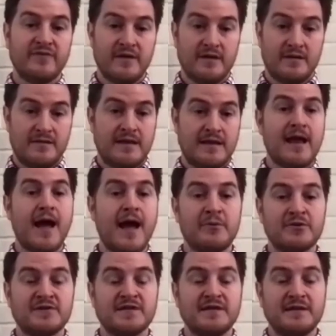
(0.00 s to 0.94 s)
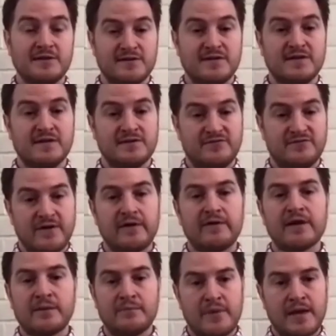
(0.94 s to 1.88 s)
The 9% is
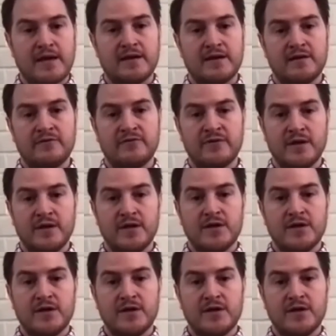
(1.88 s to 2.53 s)
very competitive.